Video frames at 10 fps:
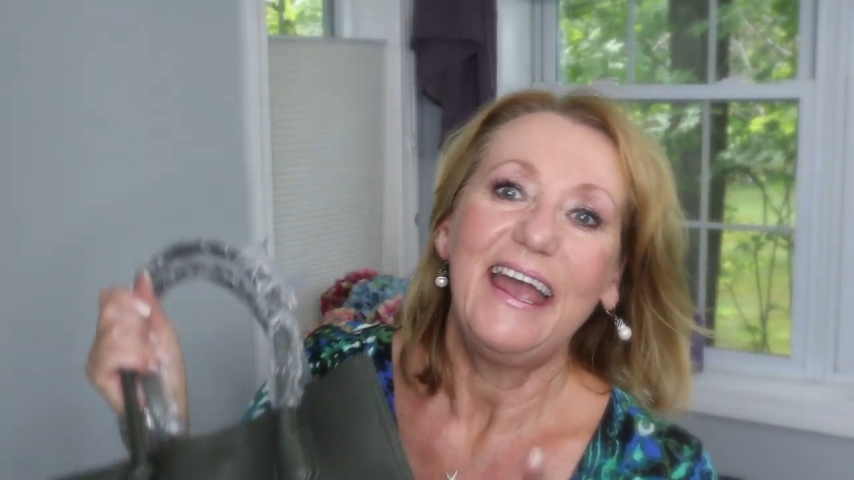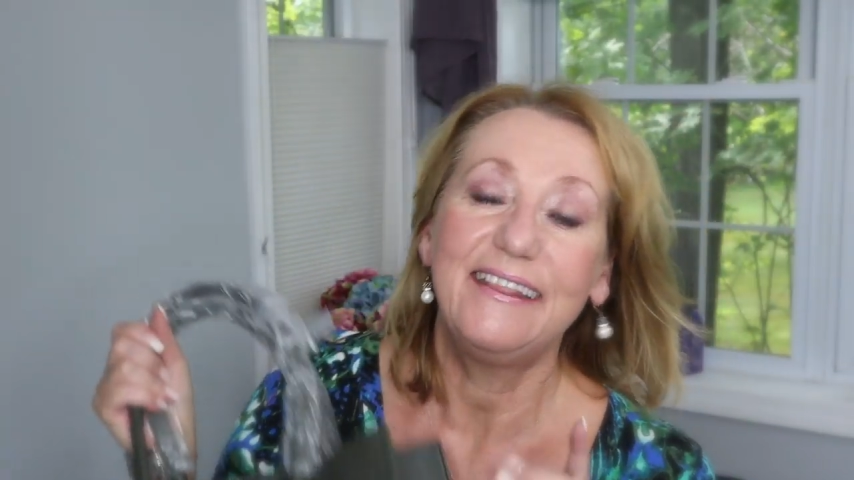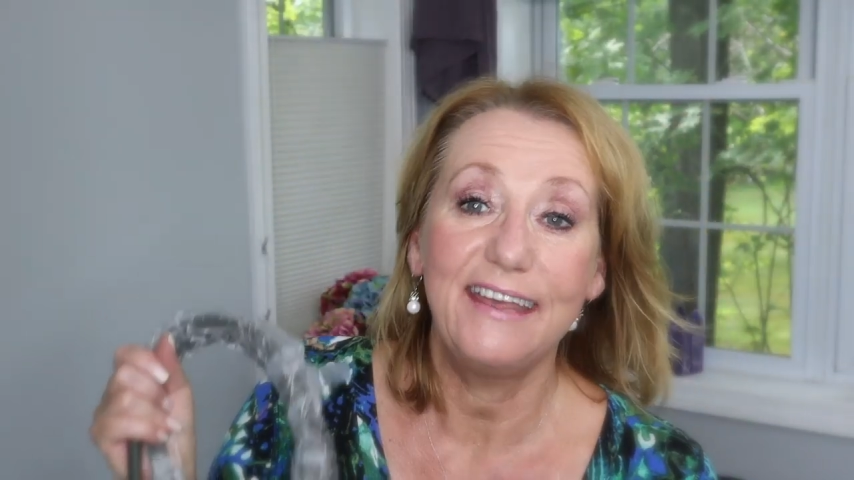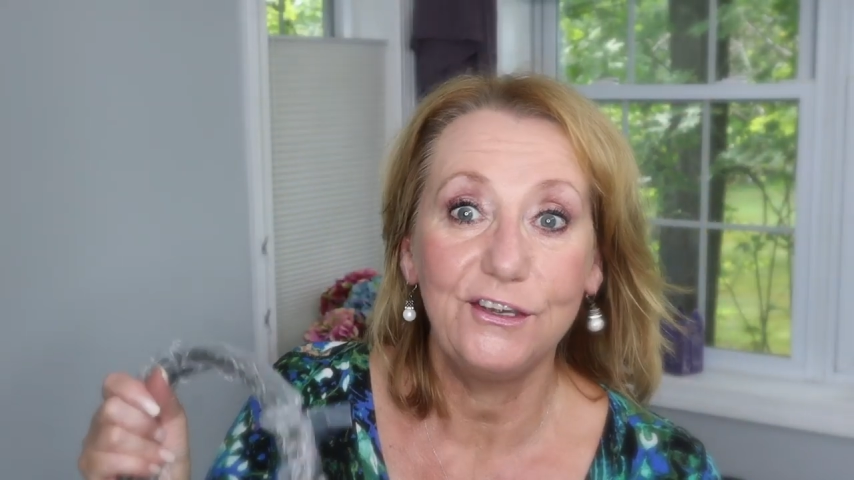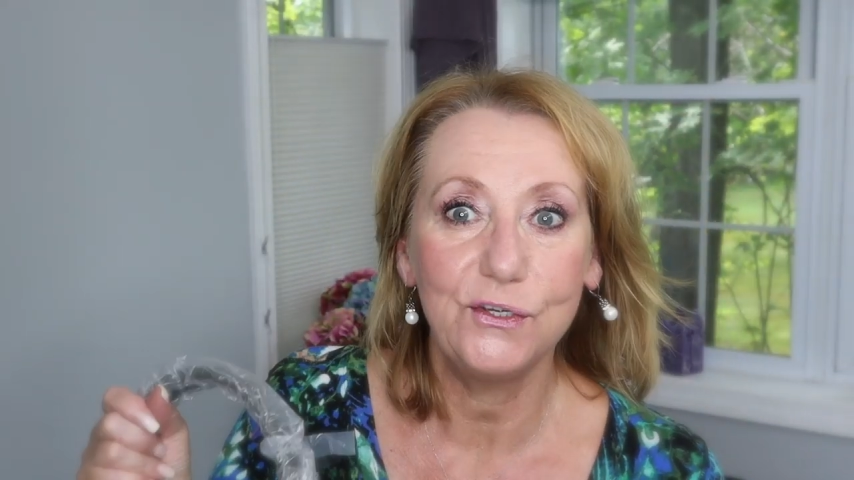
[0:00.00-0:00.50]

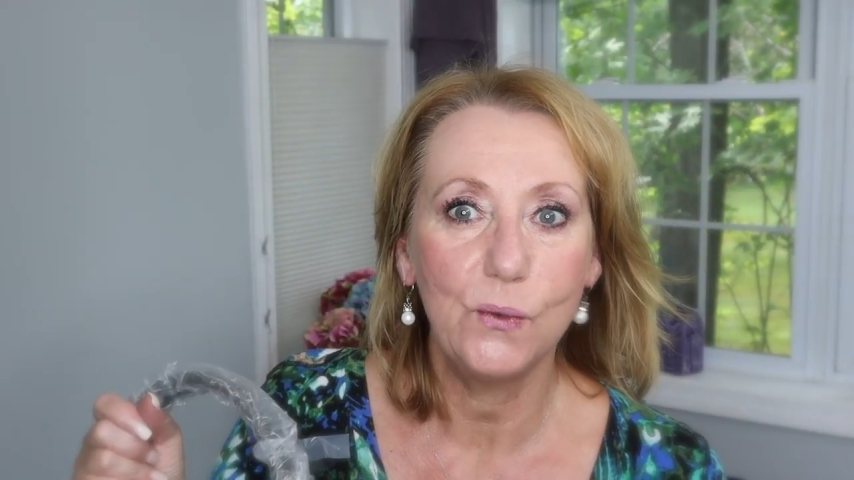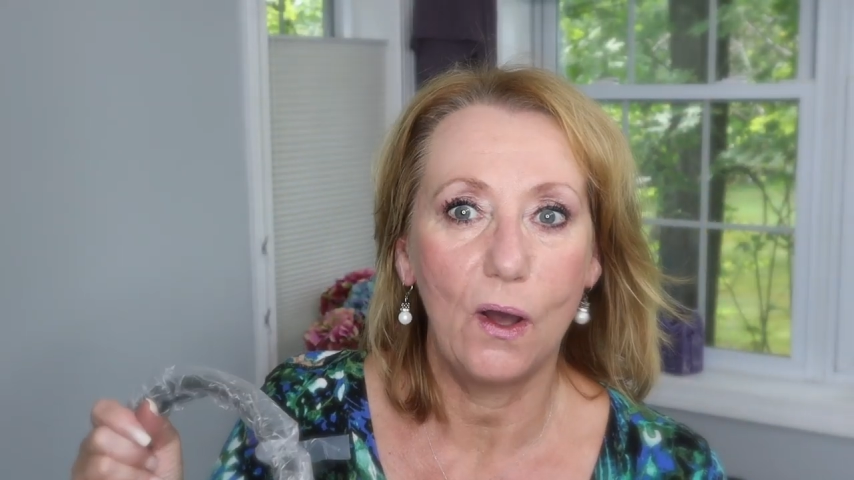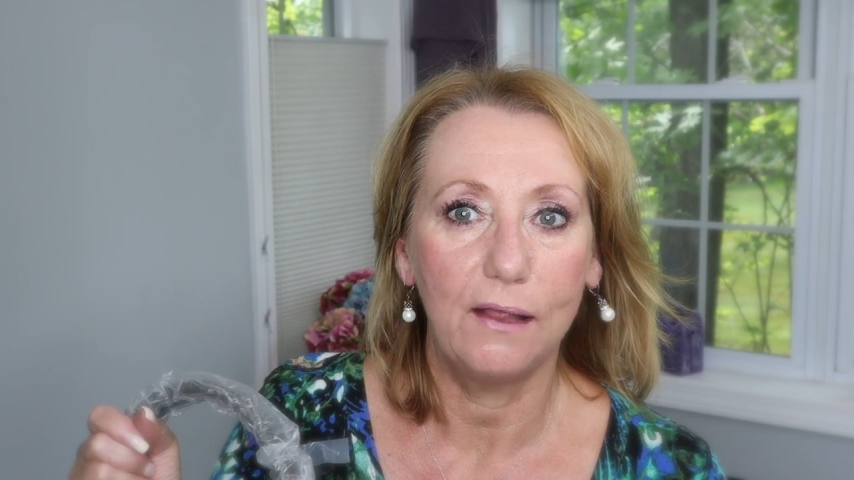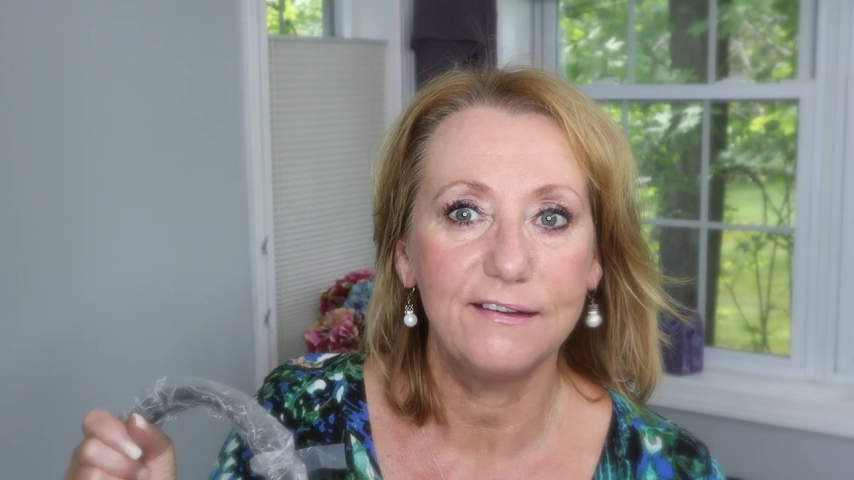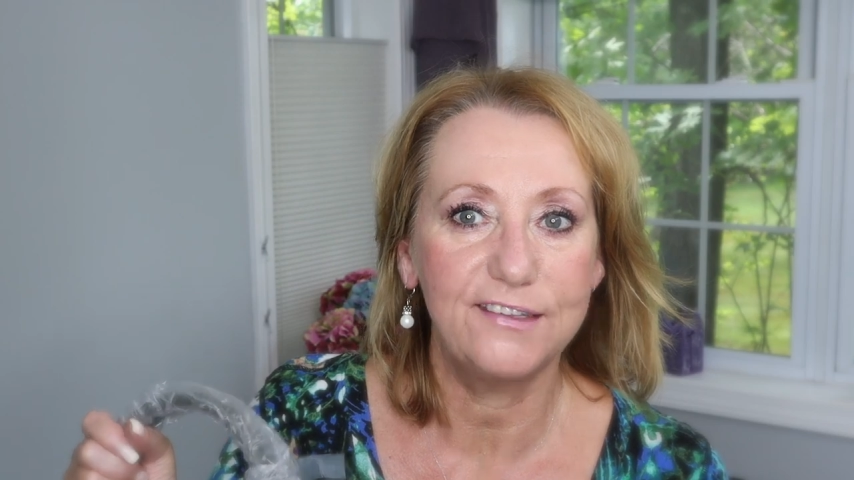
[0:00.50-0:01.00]
And thank you
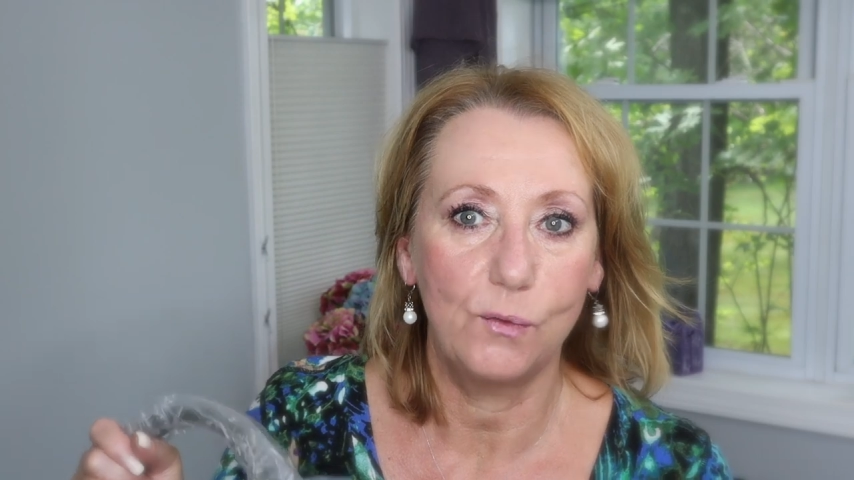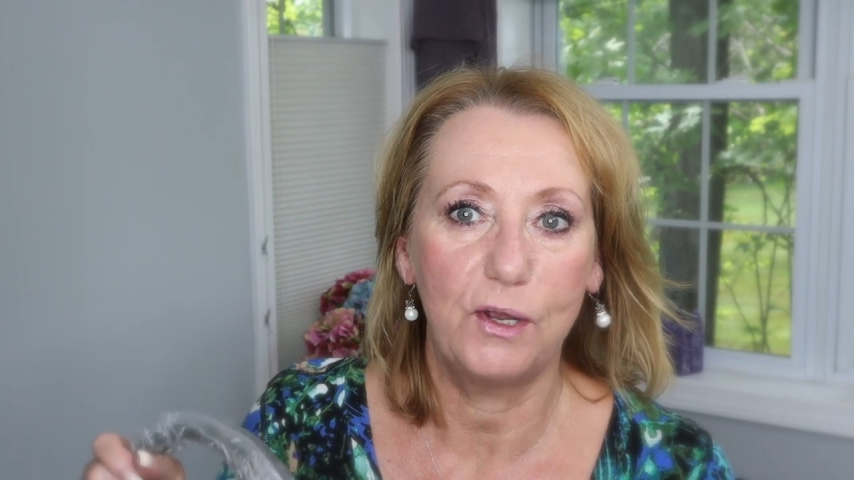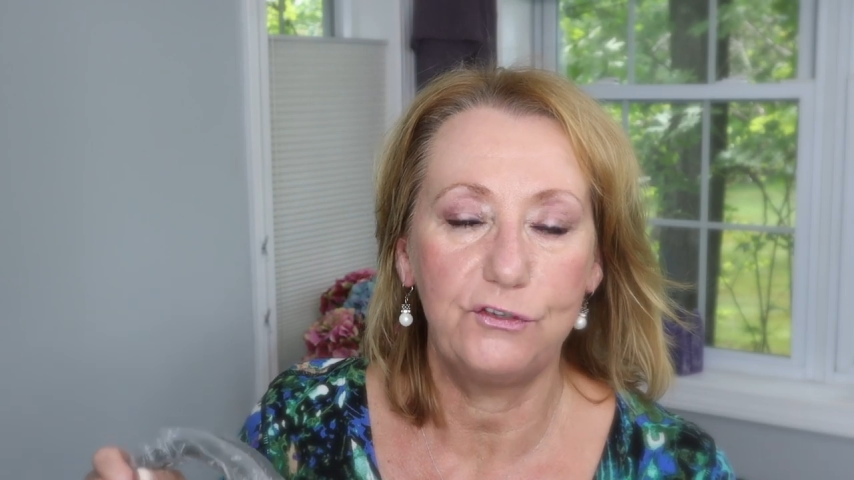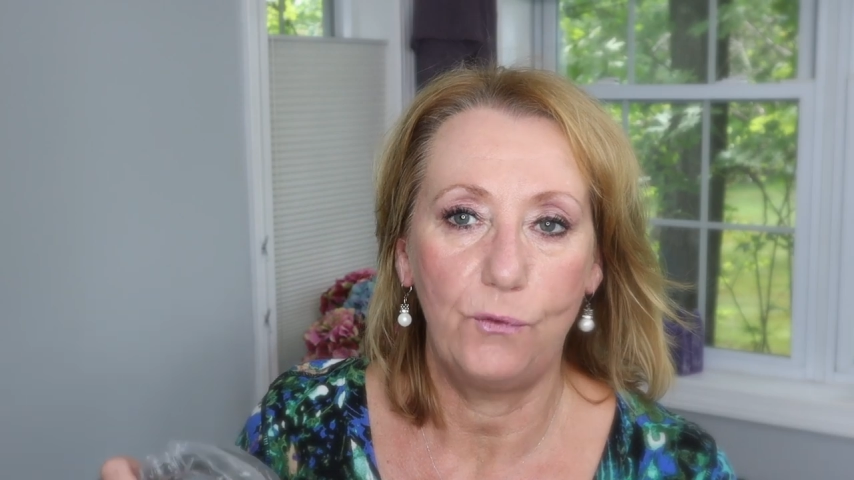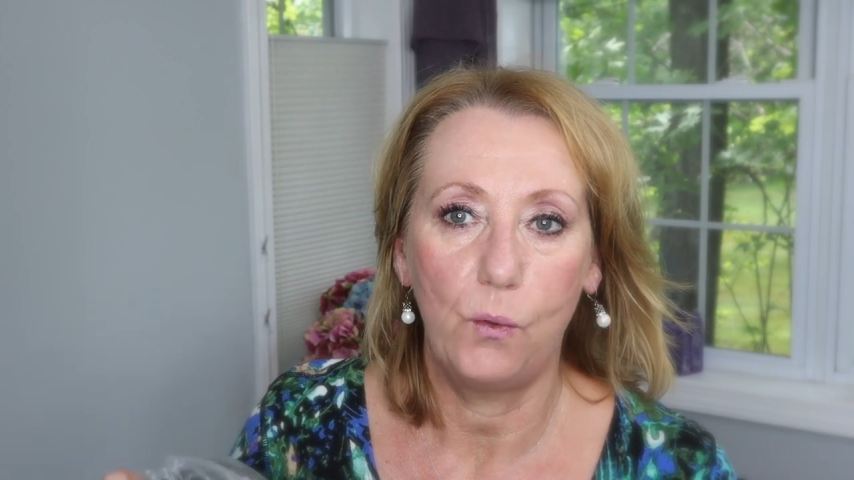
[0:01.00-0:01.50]
all so
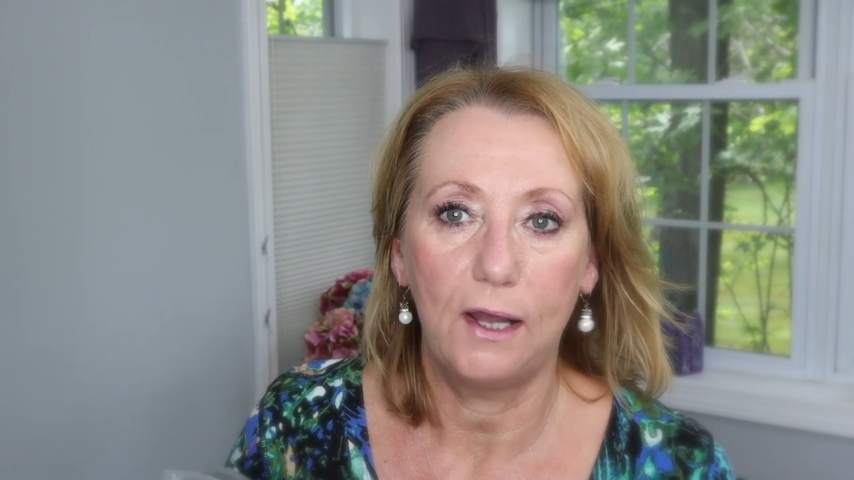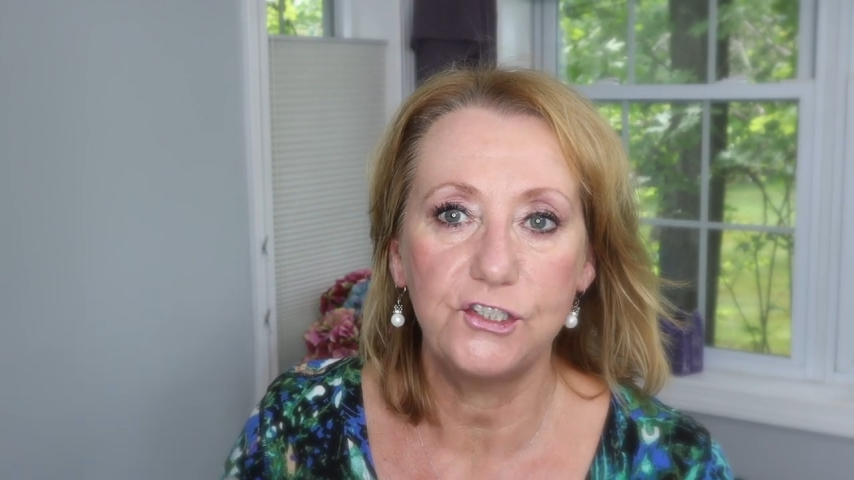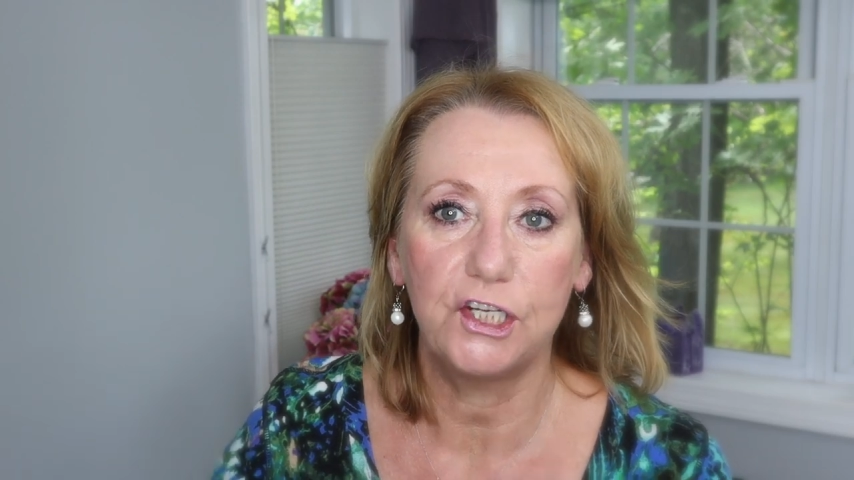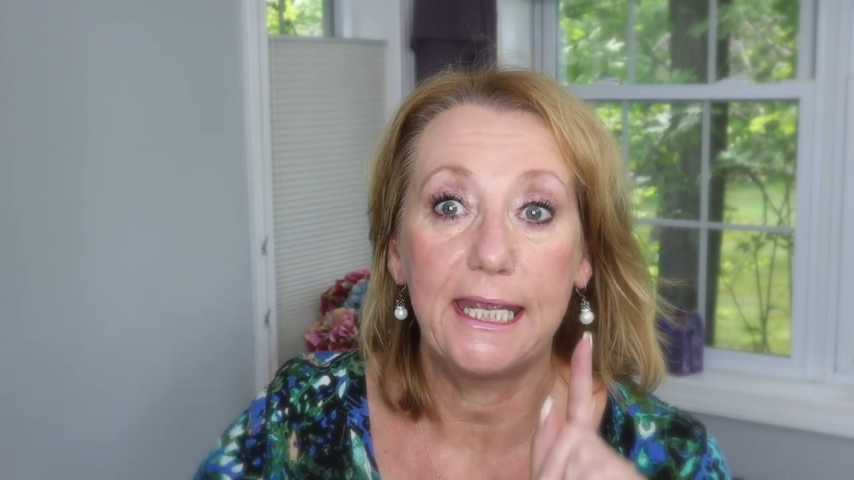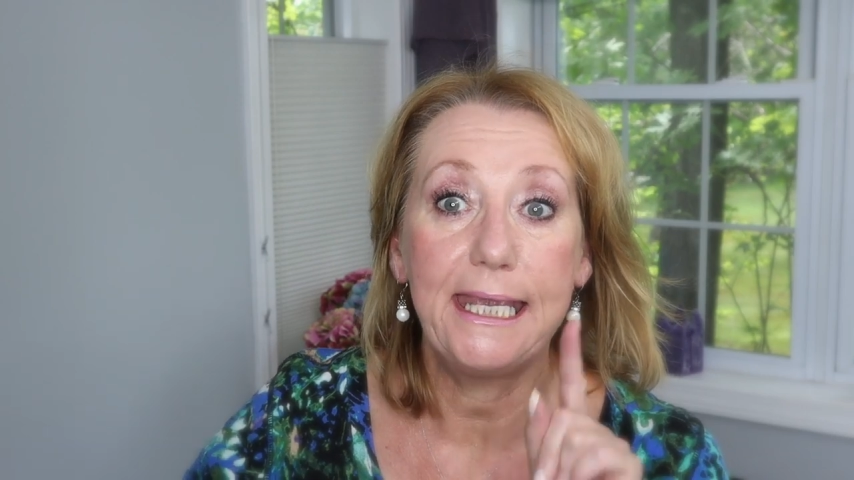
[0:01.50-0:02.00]
much for
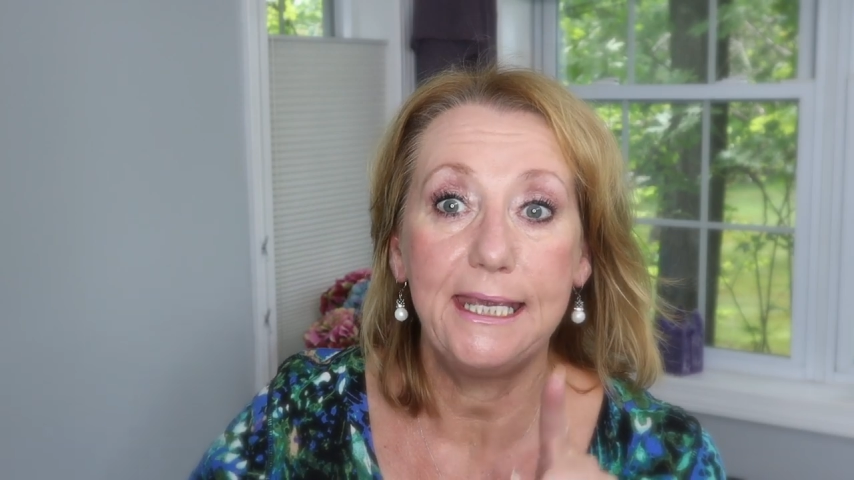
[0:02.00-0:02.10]
watching.